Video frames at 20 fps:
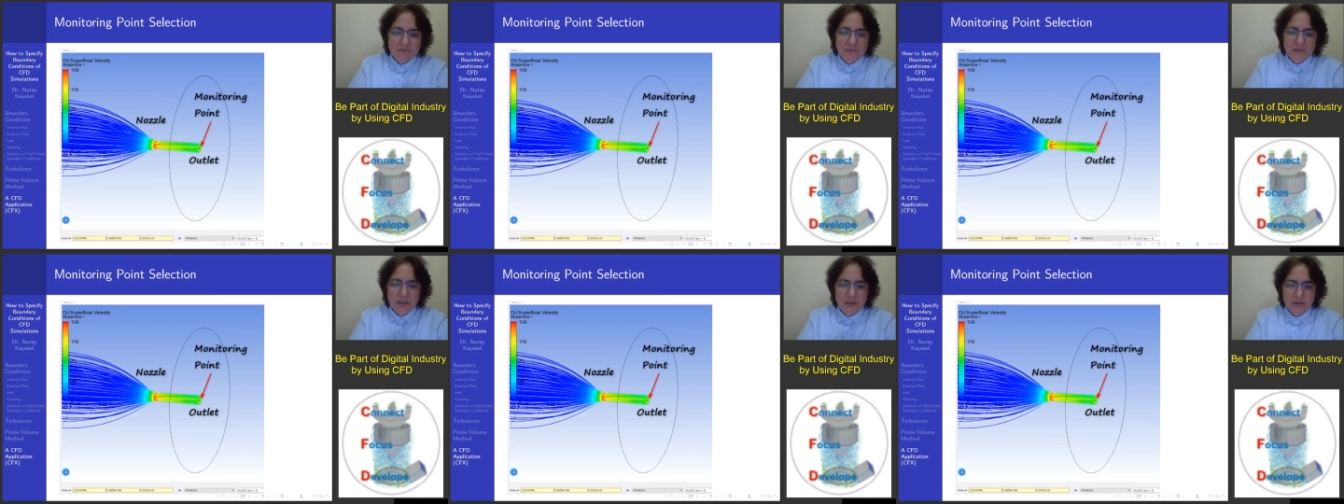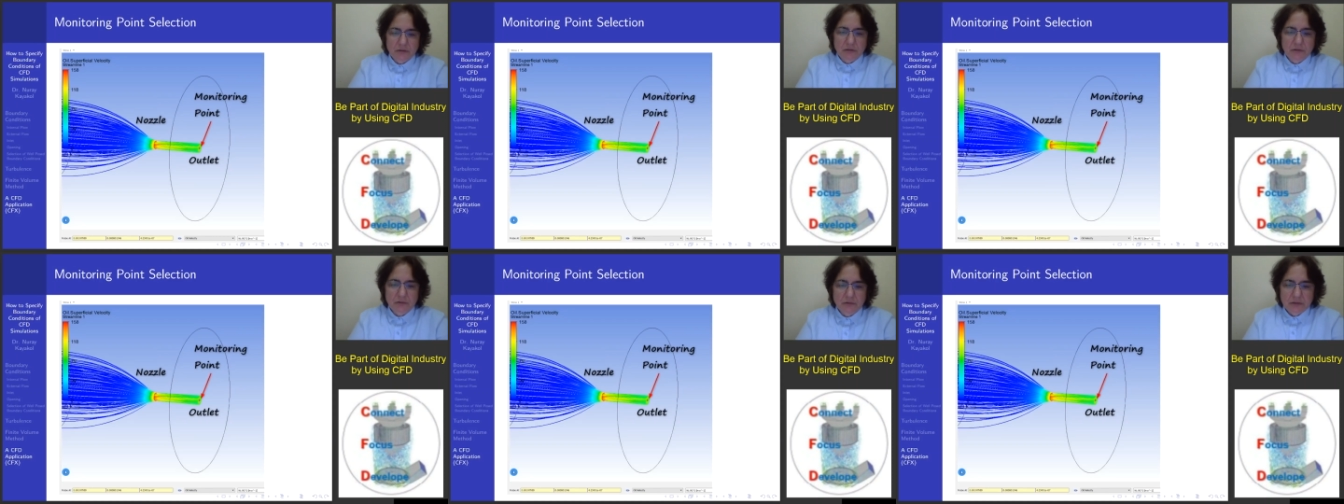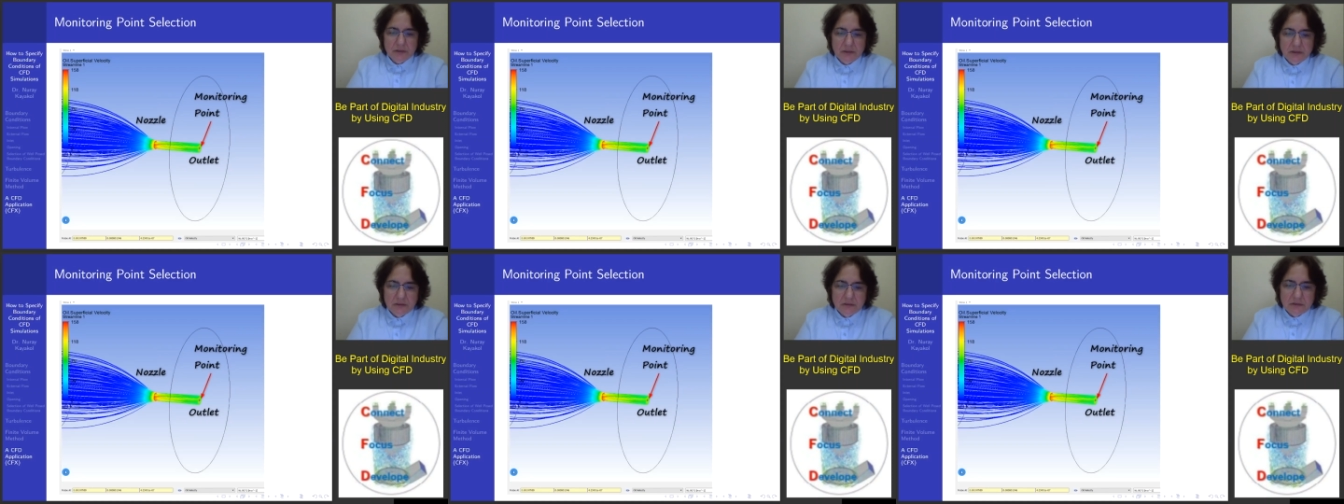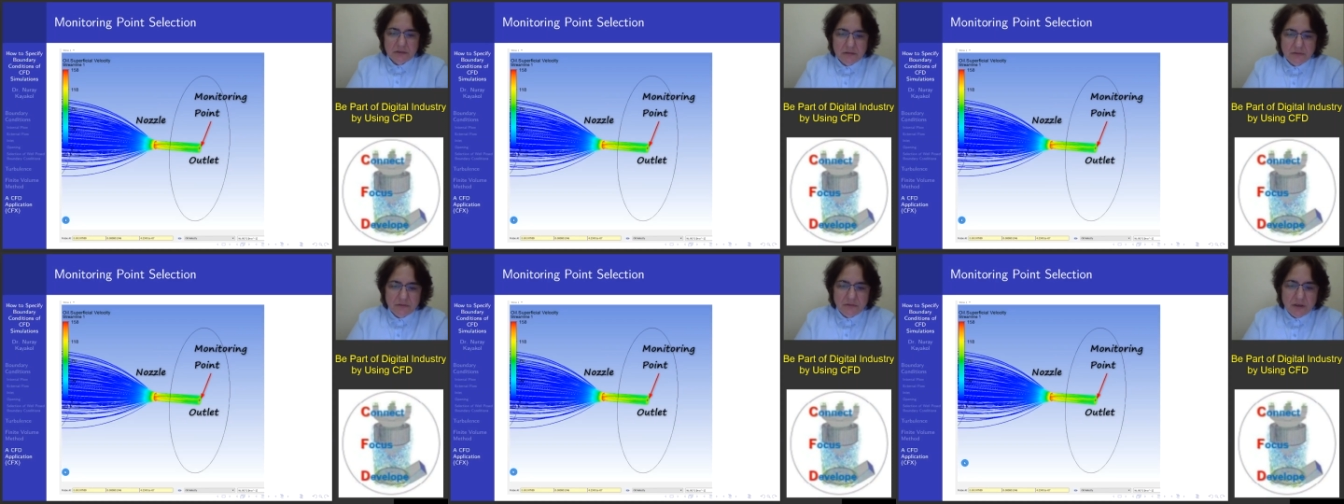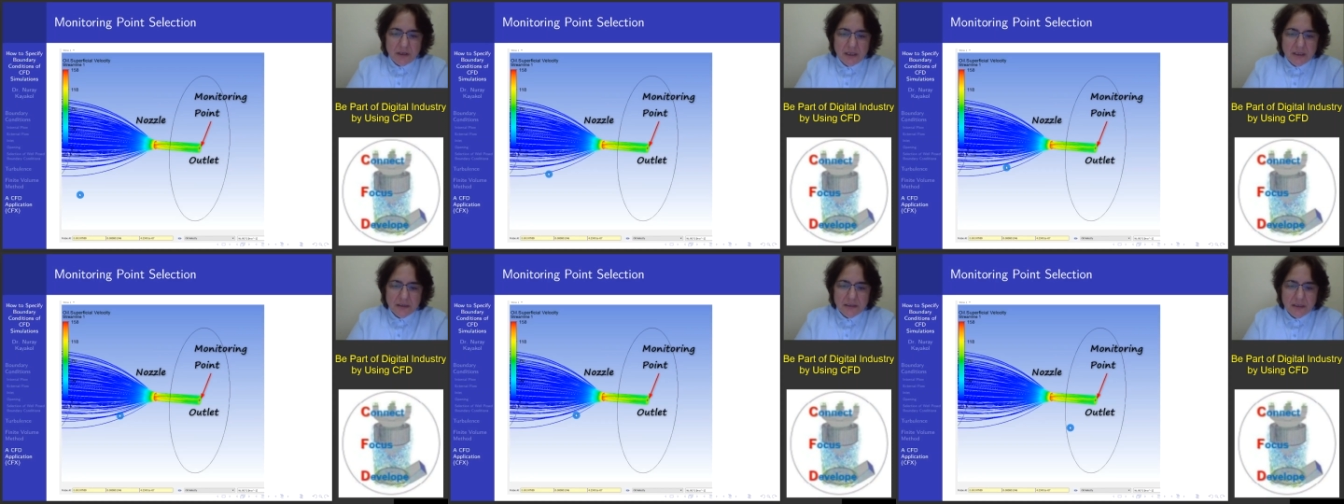You need to
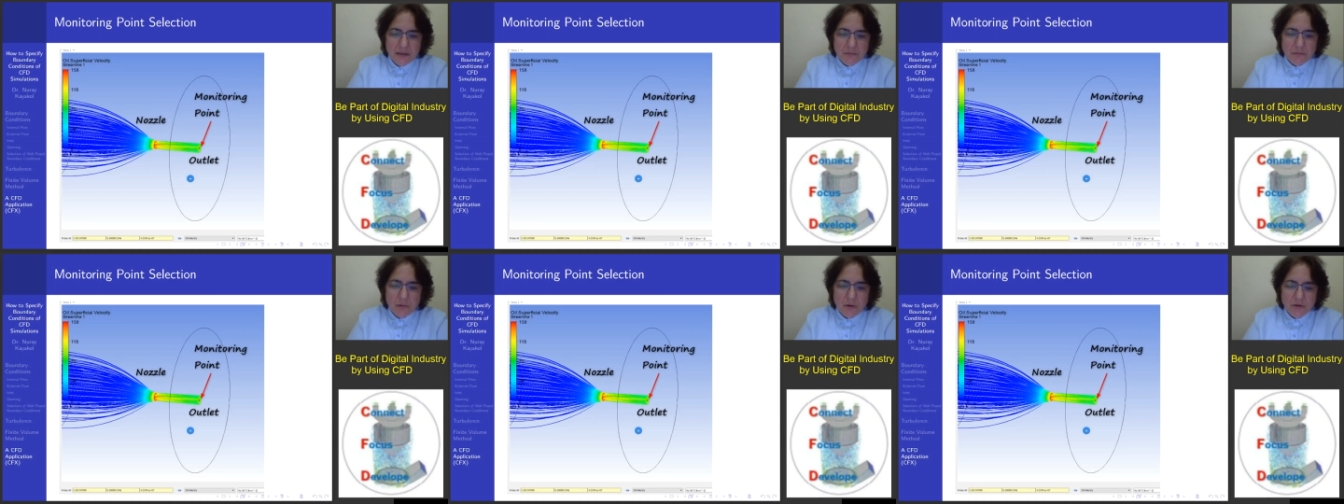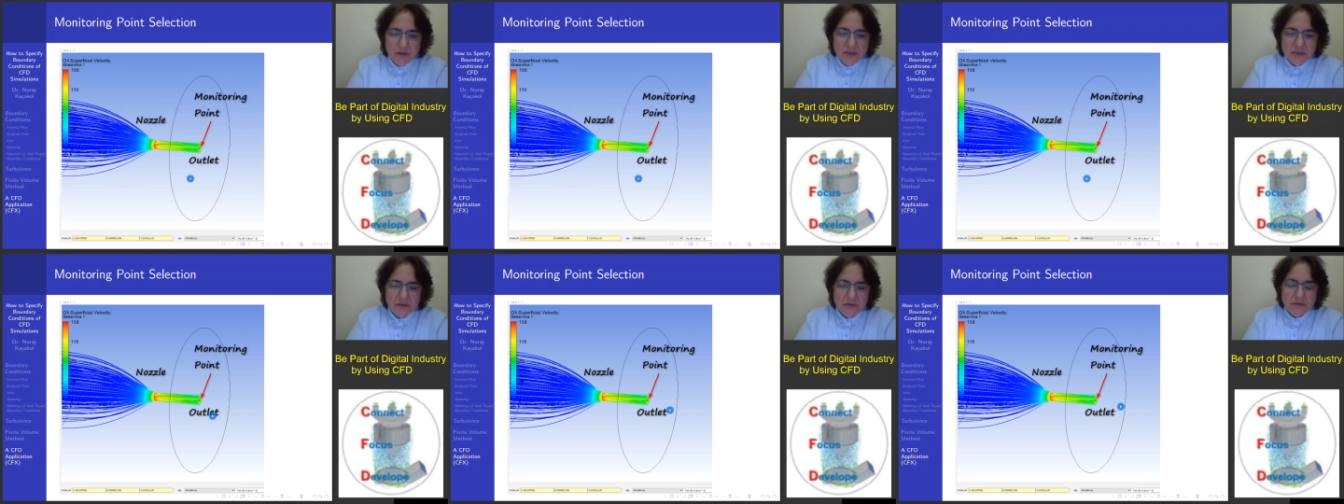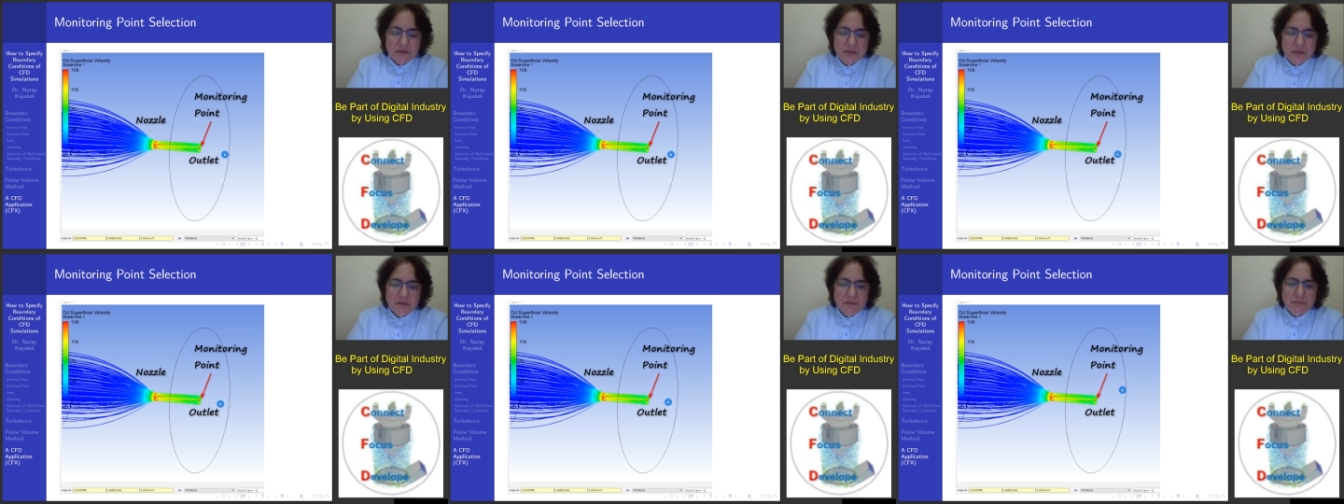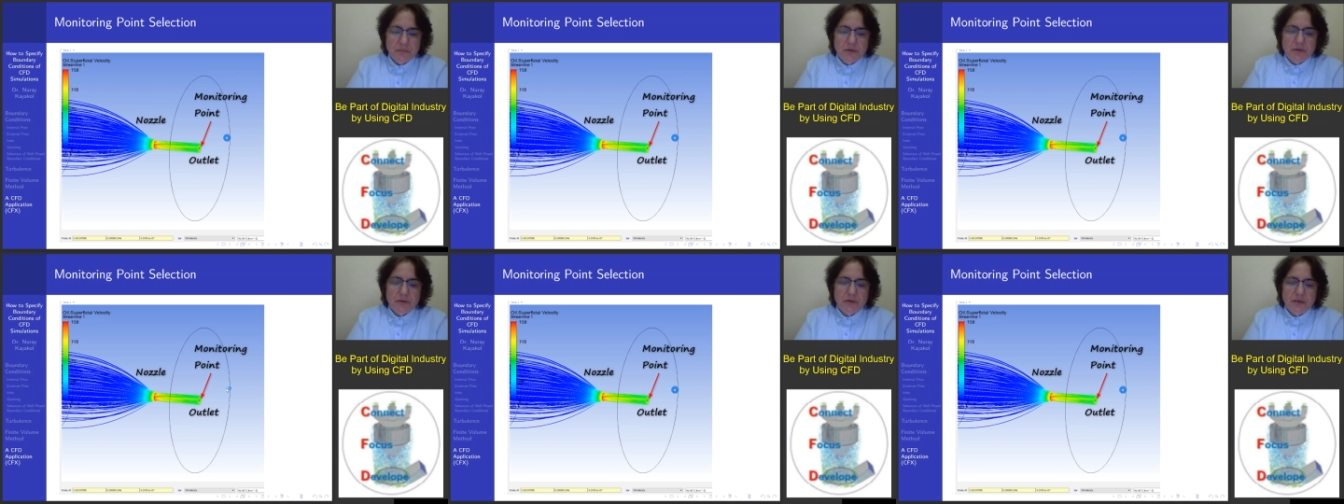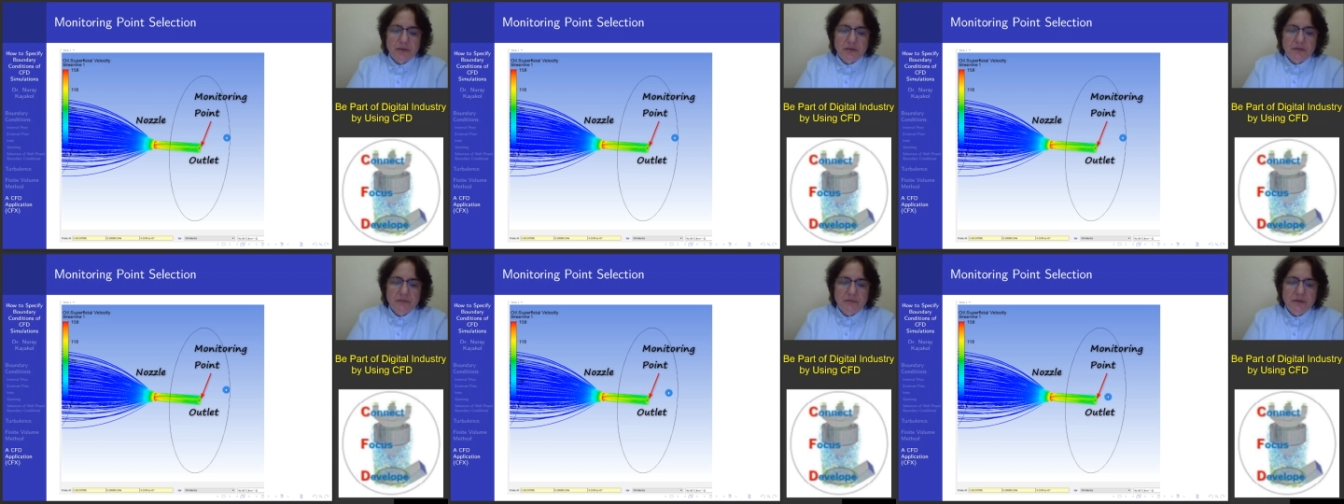define a monitoring
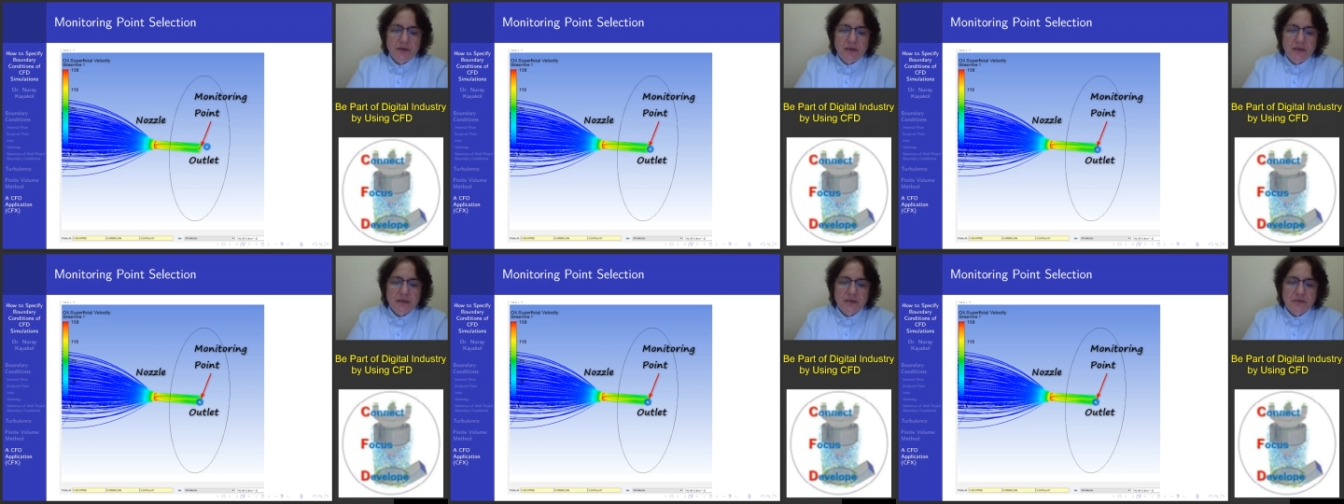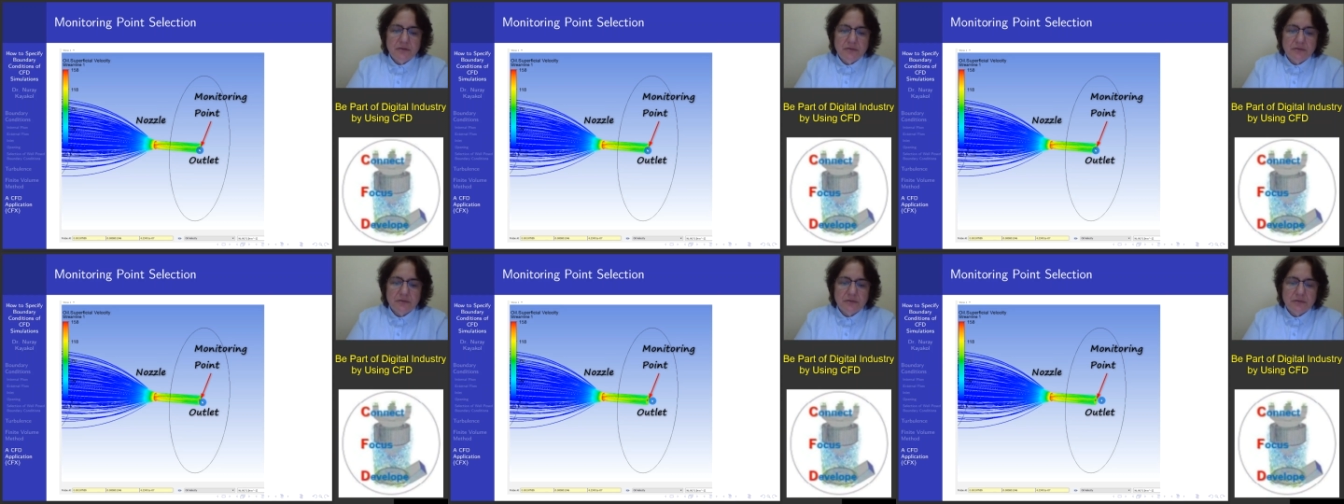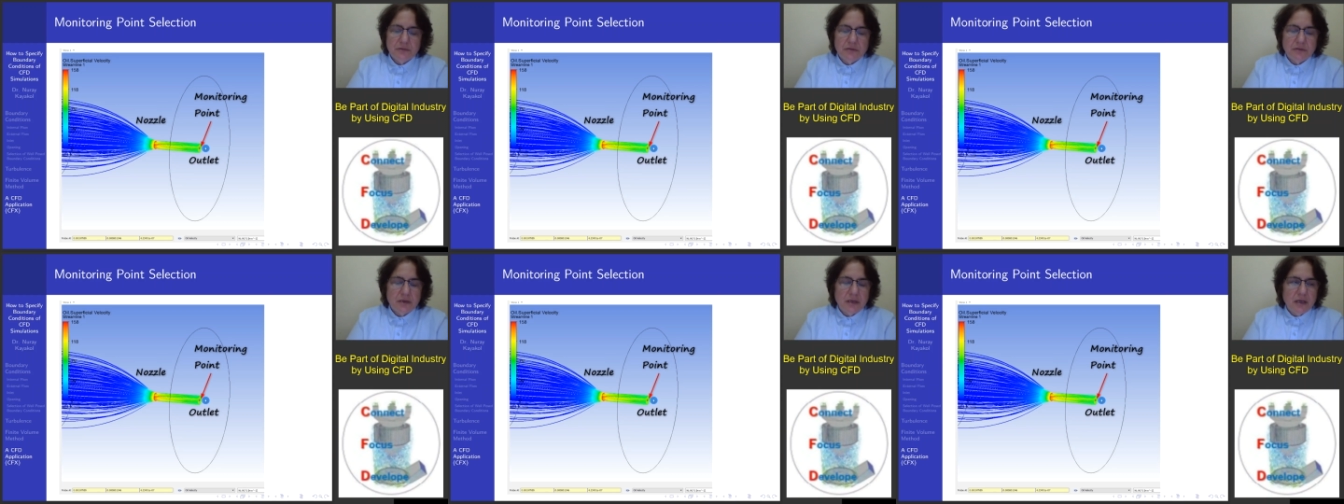point where you